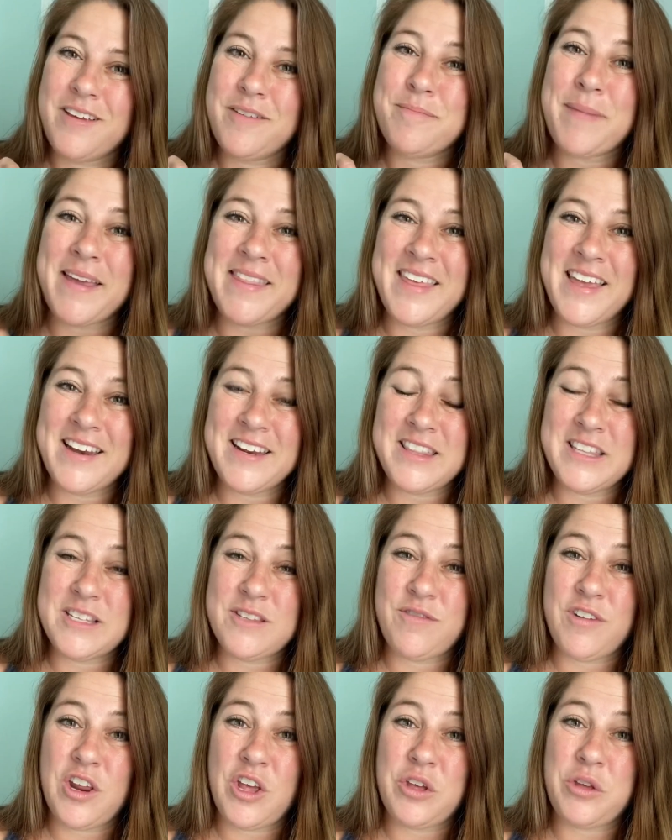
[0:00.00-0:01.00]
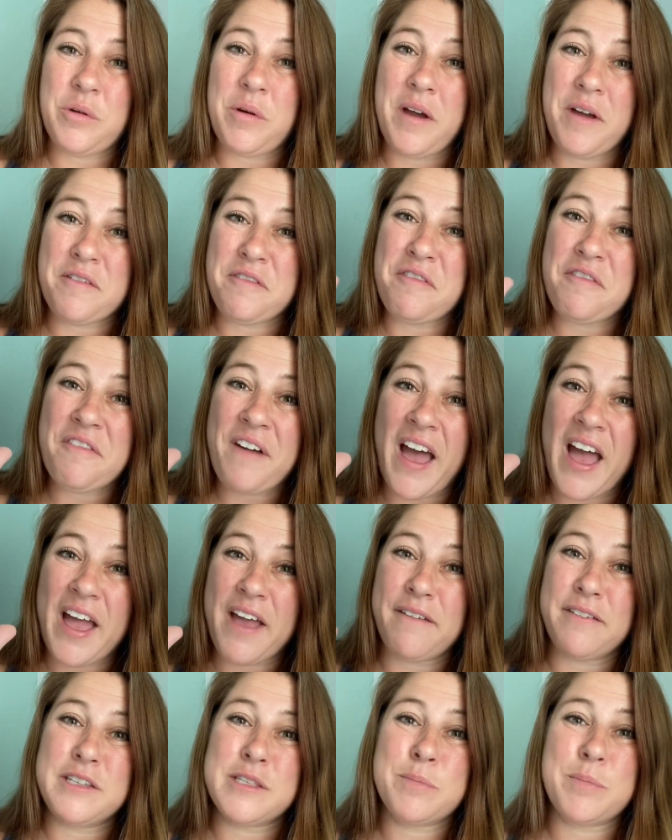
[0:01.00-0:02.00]
By the end of this video, you'll have
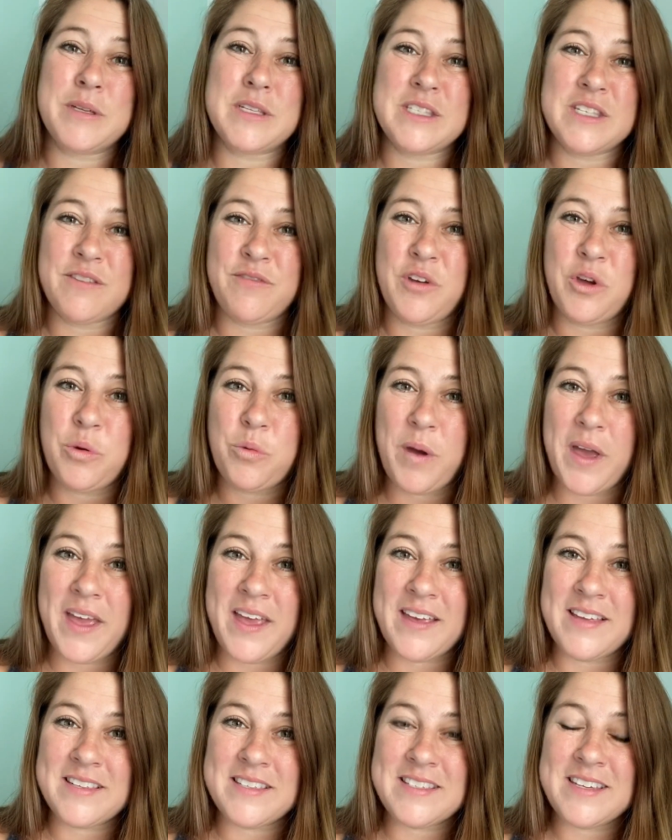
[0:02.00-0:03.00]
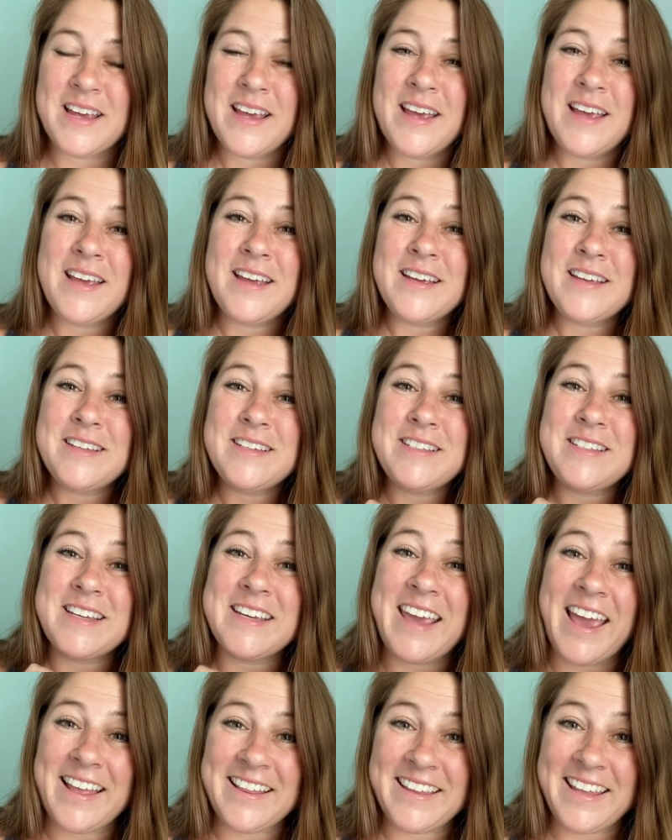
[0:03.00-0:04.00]
5 specific ways to
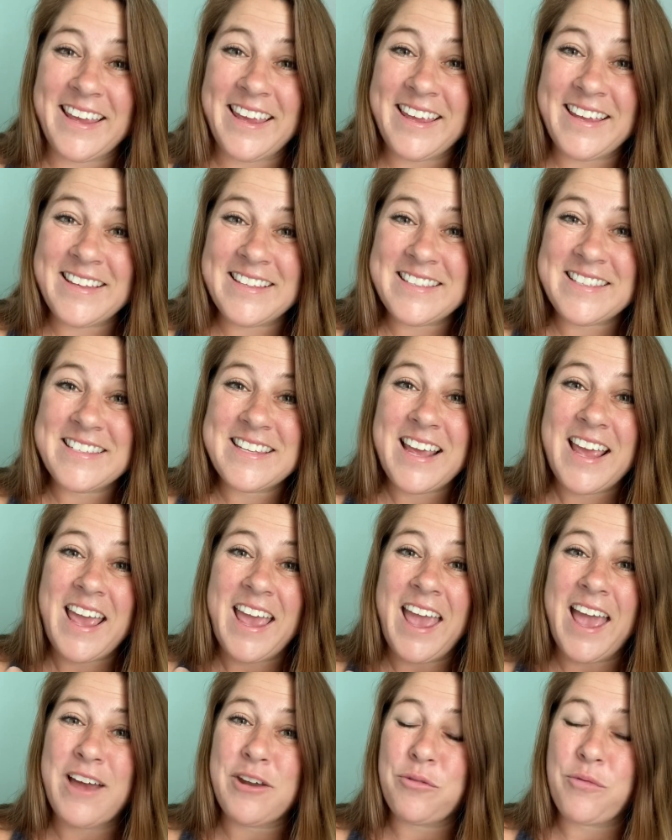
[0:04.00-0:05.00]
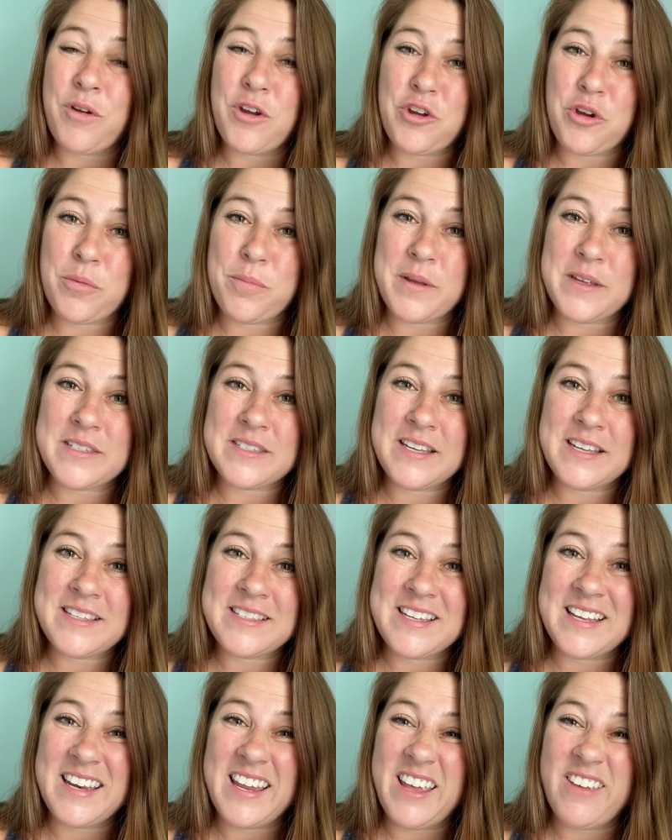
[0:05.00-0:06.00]
get leads, how to run your
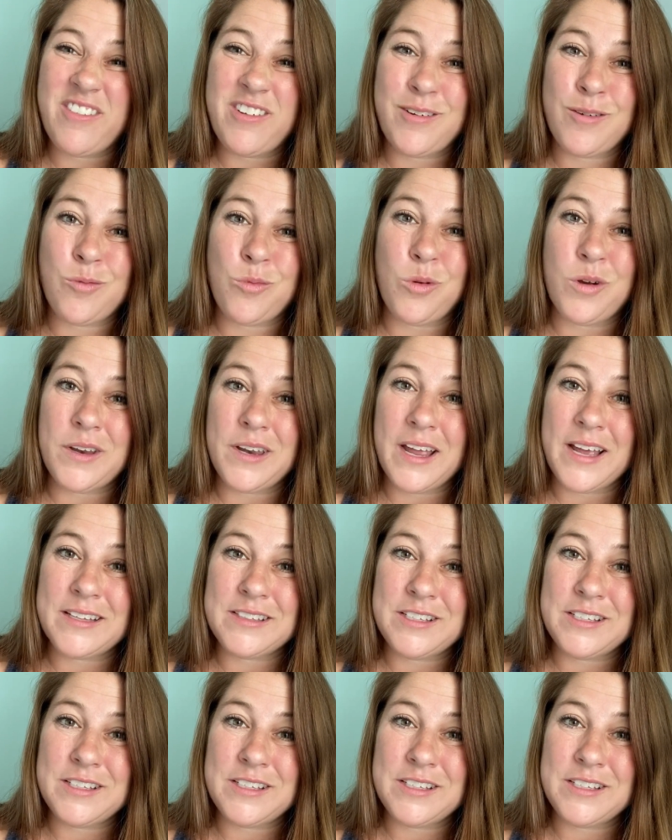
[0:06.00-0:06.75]
business, and even what not to